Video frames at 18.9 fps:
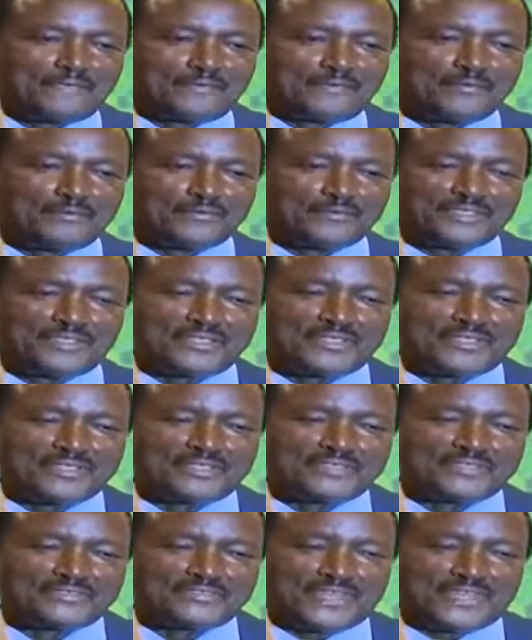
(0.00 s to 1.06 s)
my brother
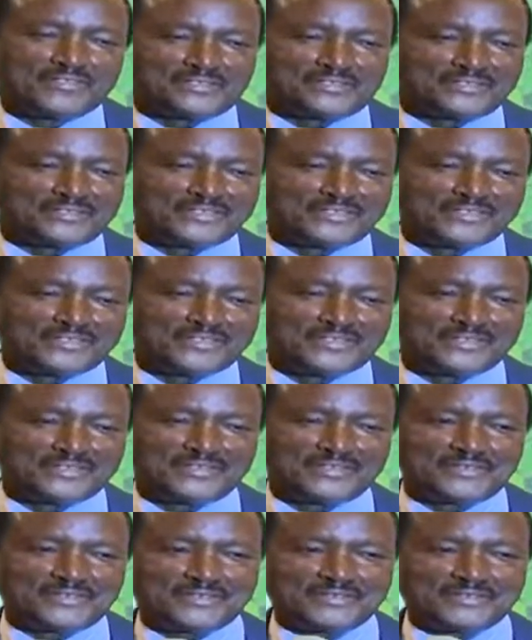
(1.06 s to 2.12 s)
Cyrus,
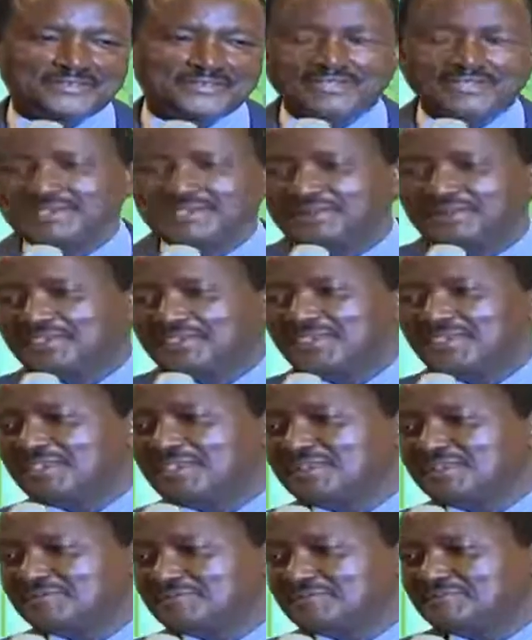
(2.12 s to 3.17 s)
the
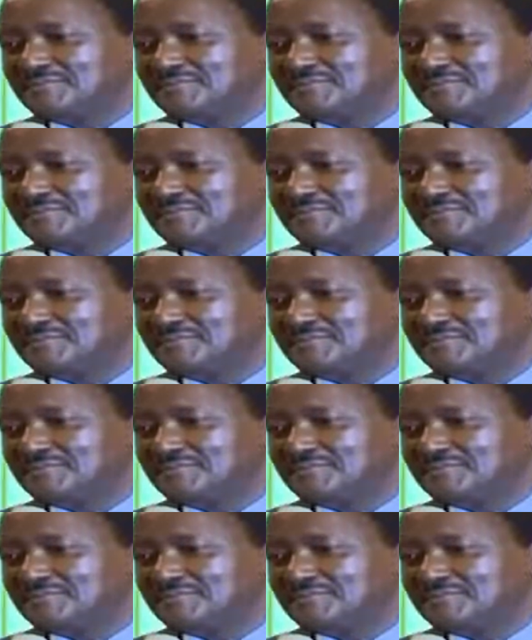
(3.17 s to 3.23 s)
hurricane,